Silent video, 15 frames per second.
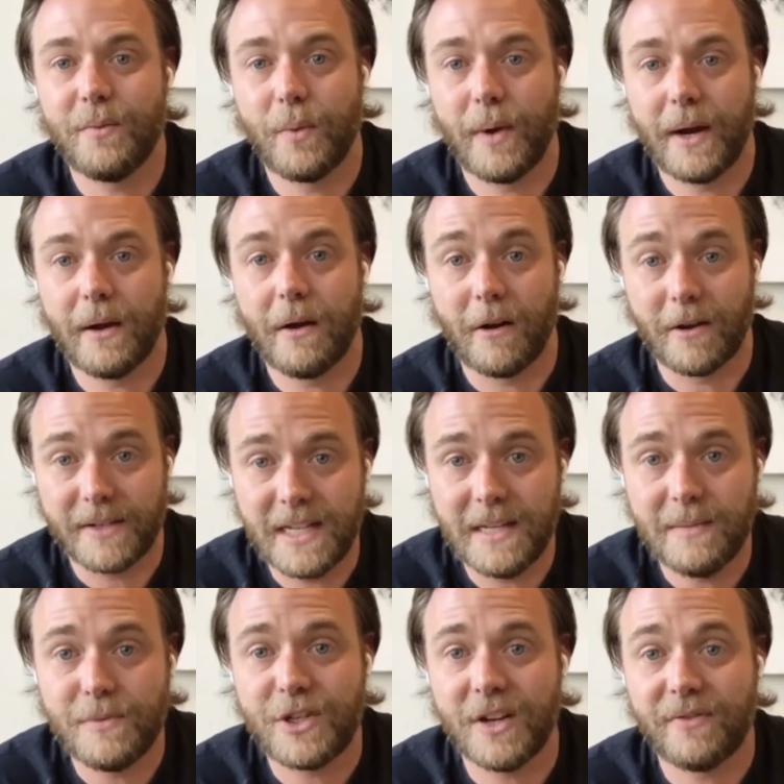where our
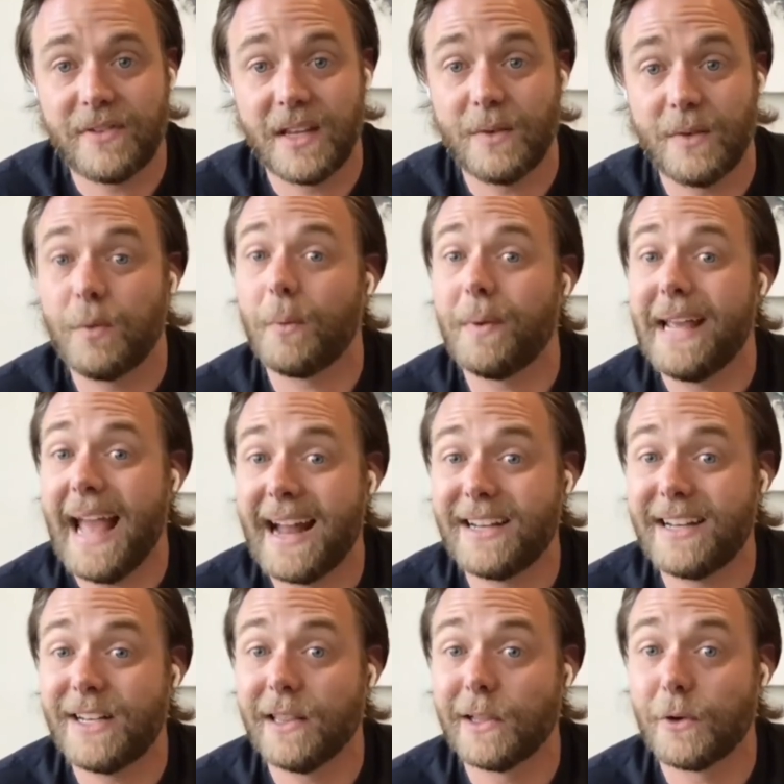team shifted, where we
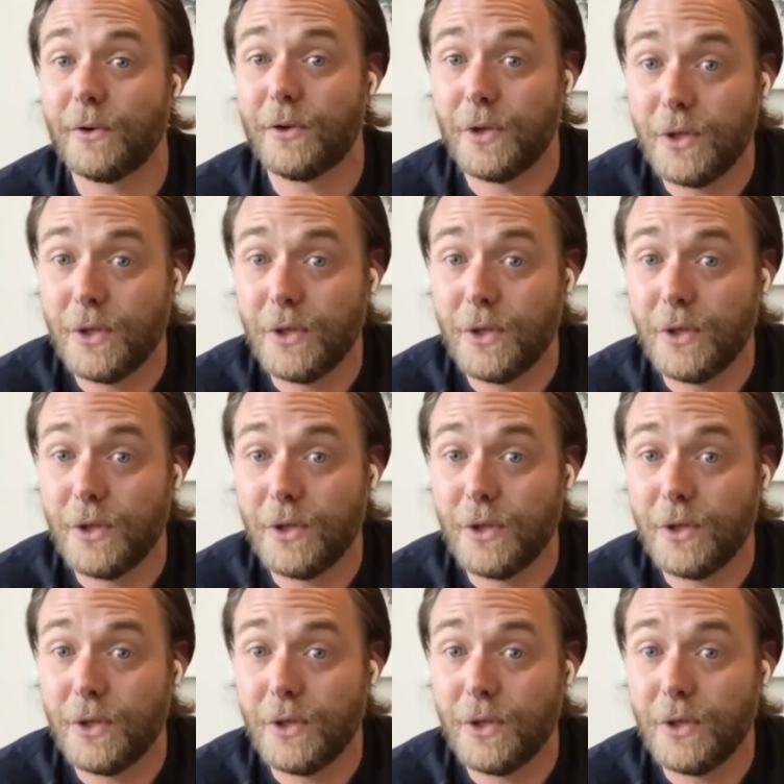had to learn